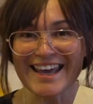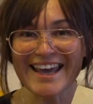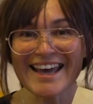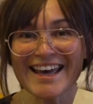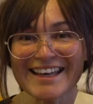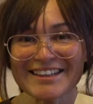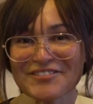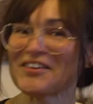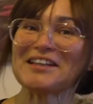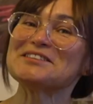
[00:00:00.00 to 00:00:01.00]
And a
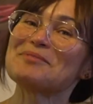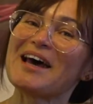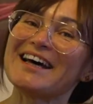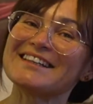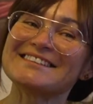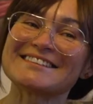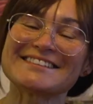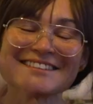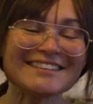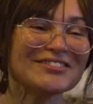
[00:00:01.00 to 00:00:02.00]
face mask
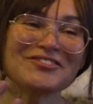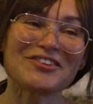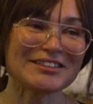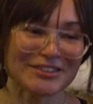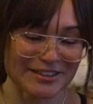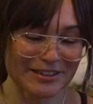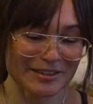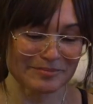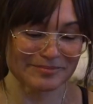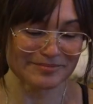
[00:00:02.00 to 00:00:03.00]
to freshen up
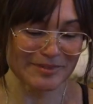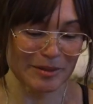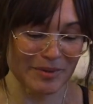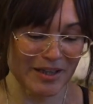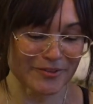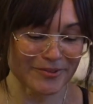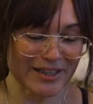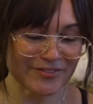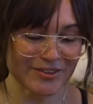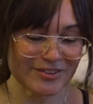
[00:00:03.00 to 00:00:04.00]
upon
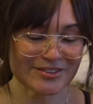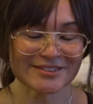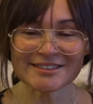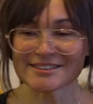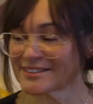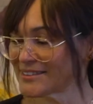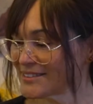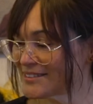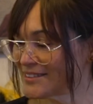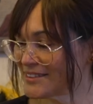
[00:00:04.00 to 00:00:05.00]
arrival just
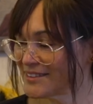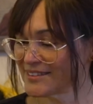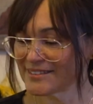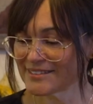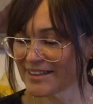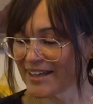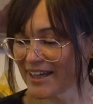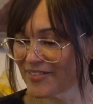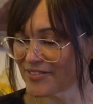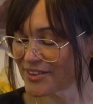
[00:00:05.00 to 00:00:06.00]

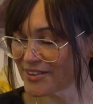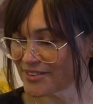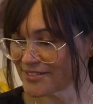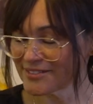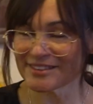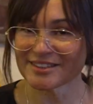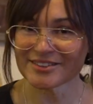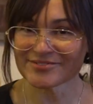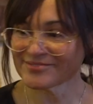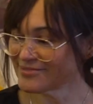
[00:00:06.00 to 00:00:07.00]
after
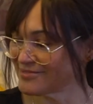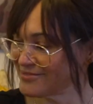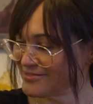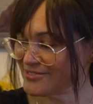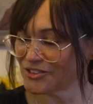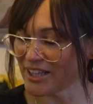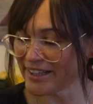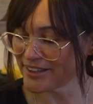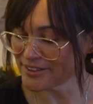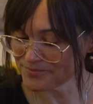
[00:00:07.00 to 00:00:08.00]
dry
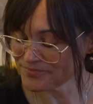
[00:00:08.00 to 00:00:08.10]
air.